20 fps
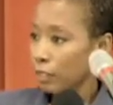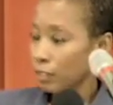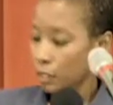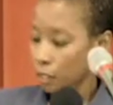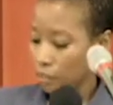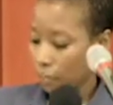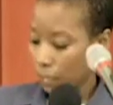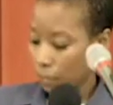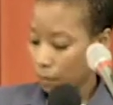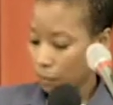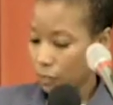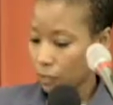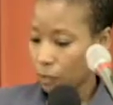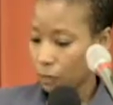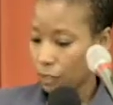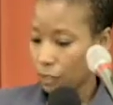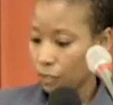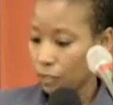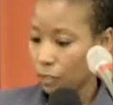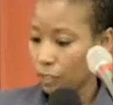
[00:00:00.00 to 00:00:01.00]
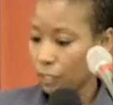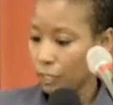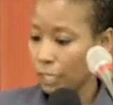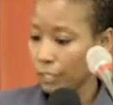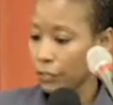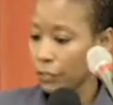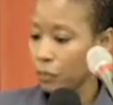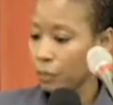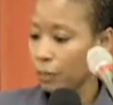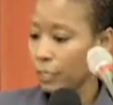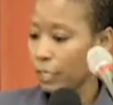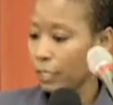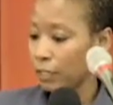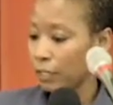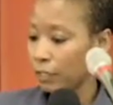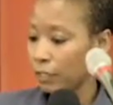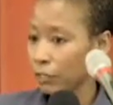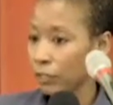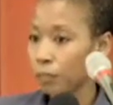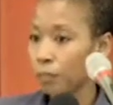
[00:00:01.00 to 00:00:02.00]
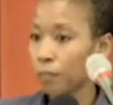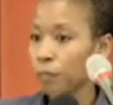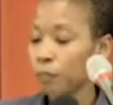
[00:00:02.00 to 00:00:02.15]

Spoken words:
Okay, I'm skipping to the next page.